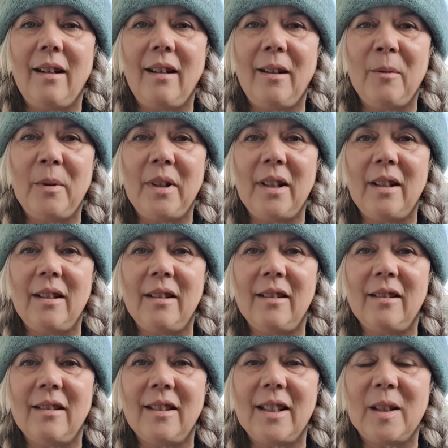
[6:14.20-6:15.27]
I went in
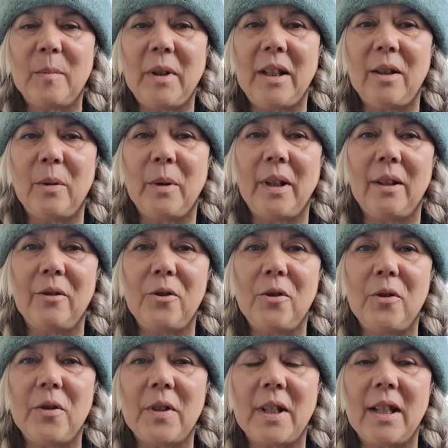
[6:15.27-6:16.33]
and spent a while
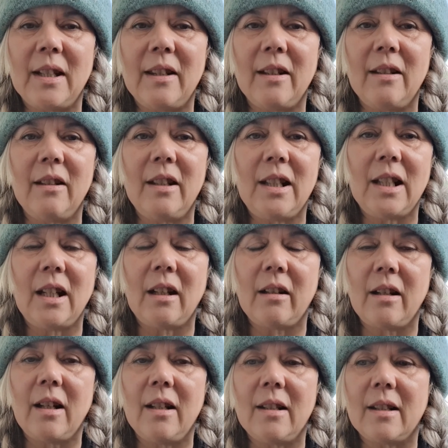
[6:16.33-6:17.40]
choosing it. The
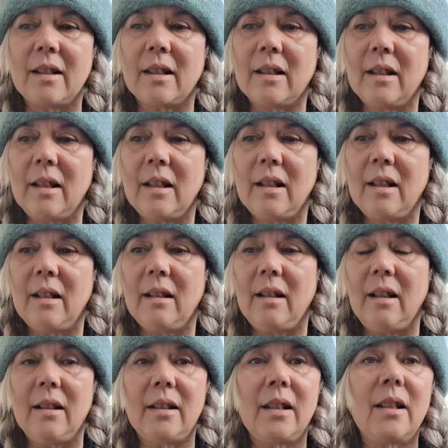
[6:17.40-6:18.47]
yarn is
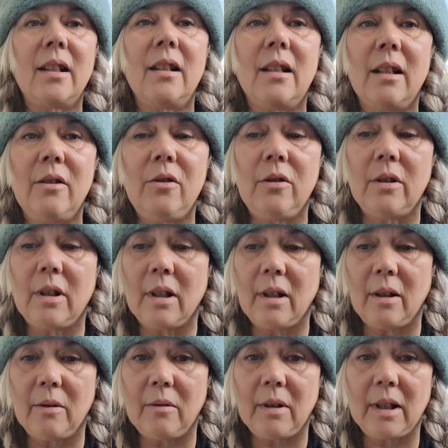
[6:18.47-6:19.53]
discontinued
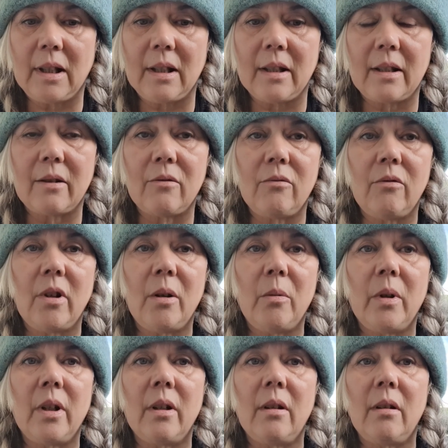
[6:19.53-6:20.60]
now. It's
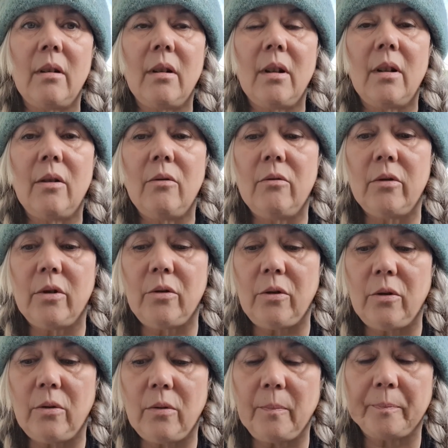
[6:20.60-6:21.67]
Rowan
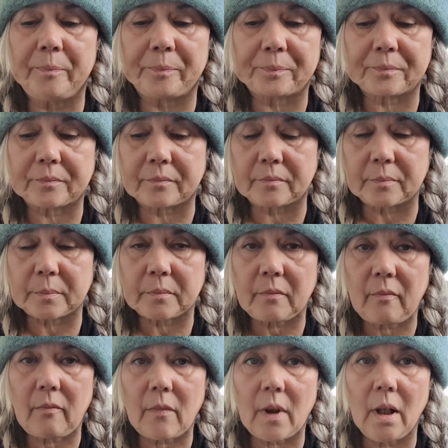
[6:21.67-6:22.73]
Renew,
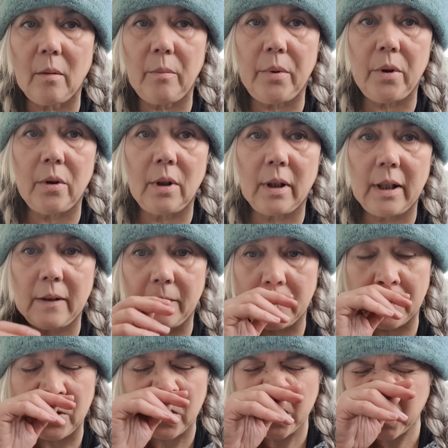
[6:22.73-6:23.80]
Pure Life
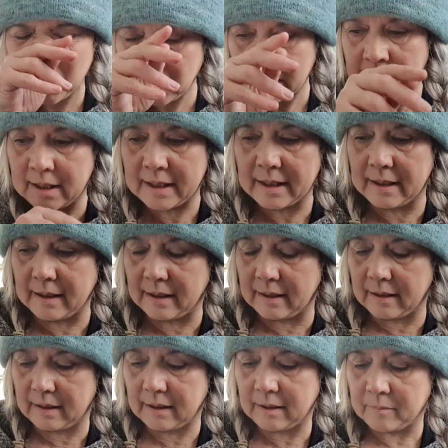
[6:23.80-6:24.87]
Renew, and it's
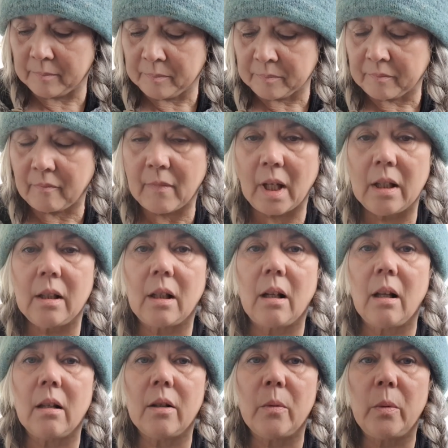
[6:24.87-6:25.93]
in the
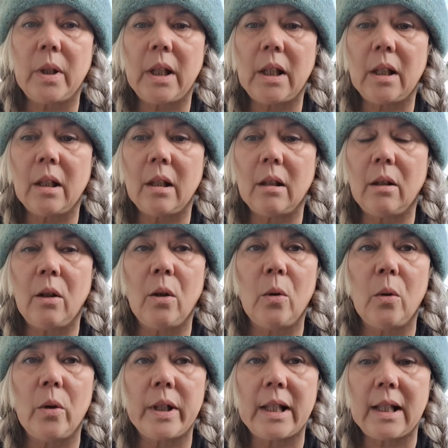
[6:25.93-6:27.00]
colourway
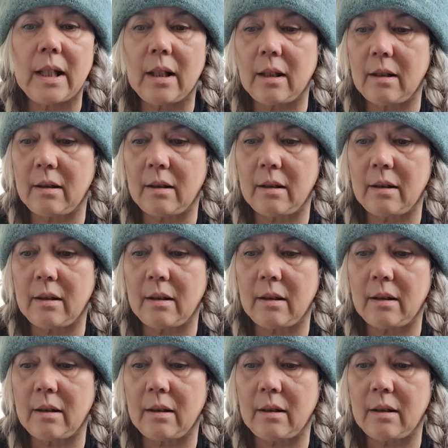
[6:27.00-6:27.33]
Lorry,